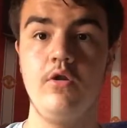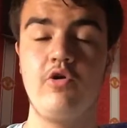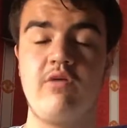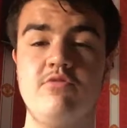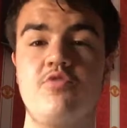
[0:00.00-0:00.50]

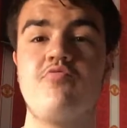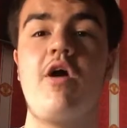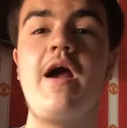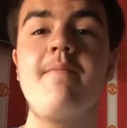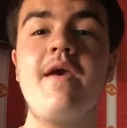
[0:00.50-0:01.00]
Lucamus
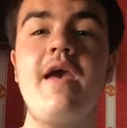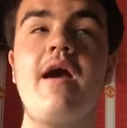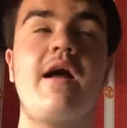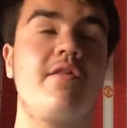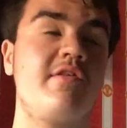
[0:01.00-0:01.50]
Prime
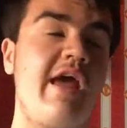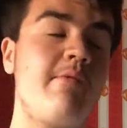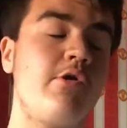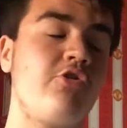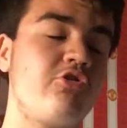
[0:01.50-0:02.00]
here, and today
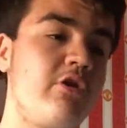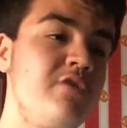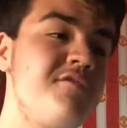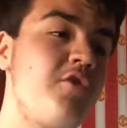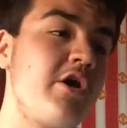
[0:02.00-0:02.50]
I'm going to do
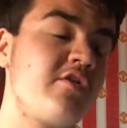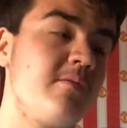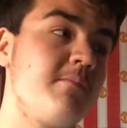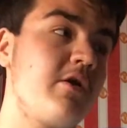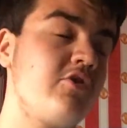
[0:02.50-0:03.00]
another voice
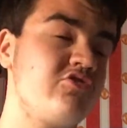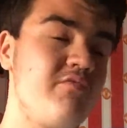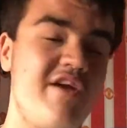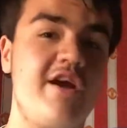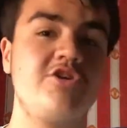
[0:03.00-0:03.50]

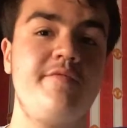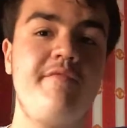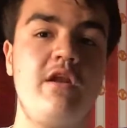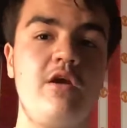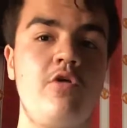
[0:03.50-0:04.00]
comparison
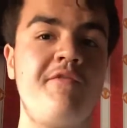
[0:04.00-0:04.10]
reaction video,